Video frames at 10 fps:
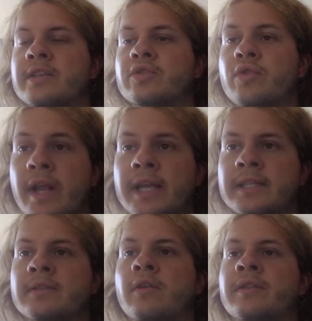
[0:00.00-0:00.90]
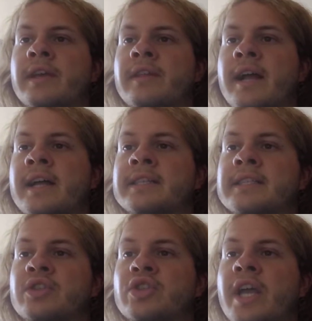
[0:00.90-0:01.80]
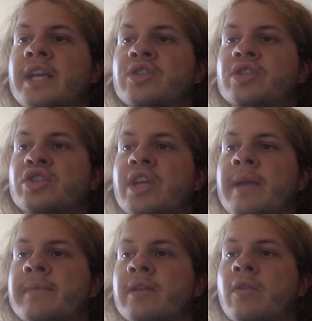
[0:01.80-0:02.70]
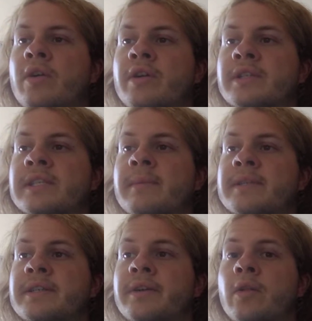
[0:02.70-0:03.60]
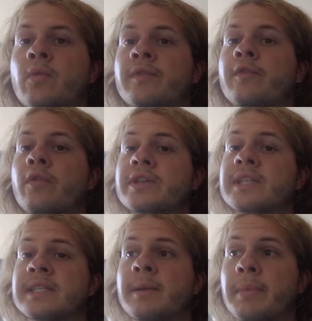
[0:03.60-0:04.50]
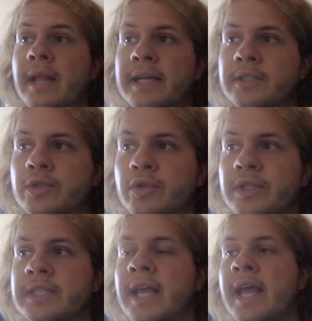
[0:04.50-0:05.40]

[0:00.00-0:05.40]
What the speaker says: Strain, on the other hand, is the change in shape that occurs in the material when force is applied to it.